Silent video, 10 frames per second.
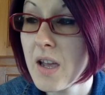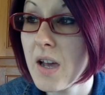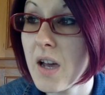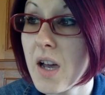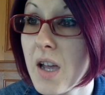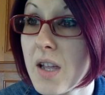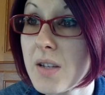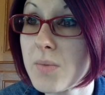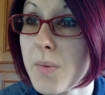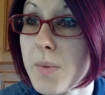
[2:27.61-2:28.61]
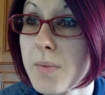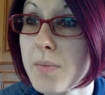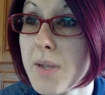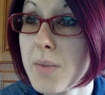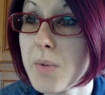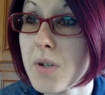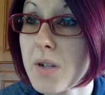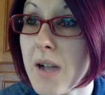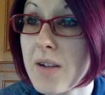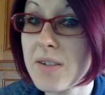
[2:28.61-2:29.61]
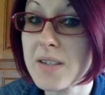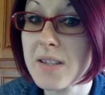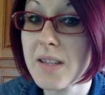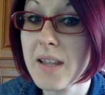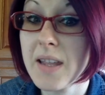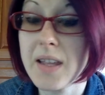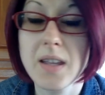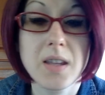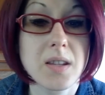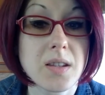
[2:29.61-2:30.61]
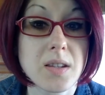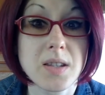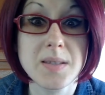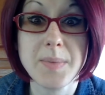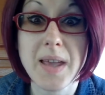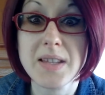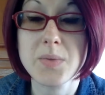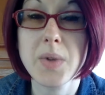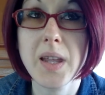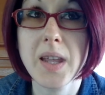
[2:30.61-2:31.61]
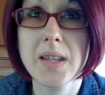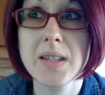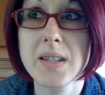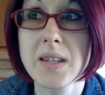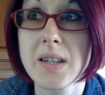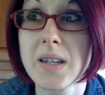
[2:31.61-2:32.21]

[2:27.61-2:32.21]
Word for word: uh, and when we were out at the lake this past weekend,